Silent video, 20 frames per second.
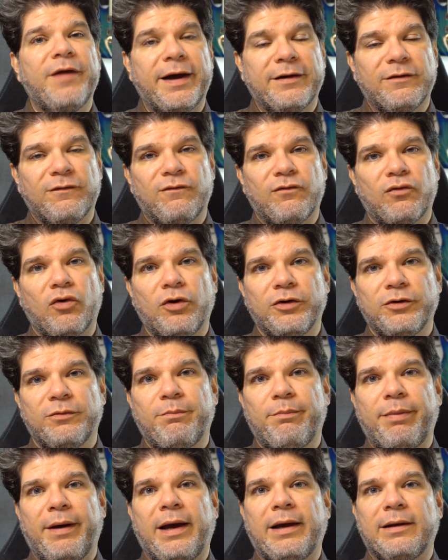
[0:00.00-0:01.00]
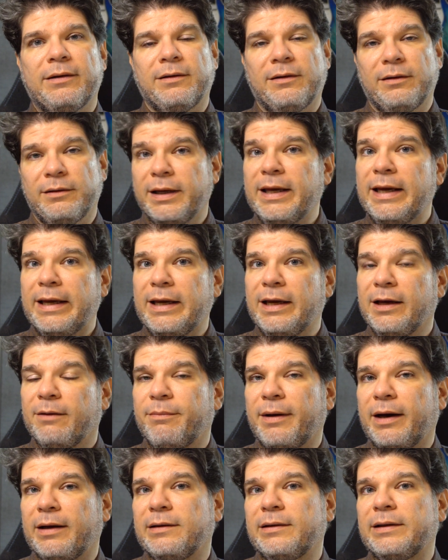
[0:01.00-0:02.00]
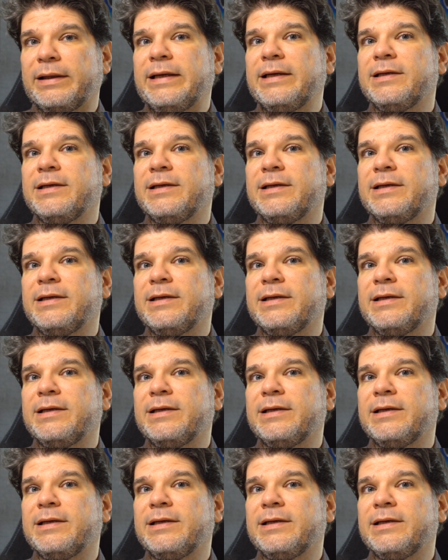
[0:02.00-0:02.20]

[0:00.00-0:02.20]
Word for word: that front panel, e-ink panel,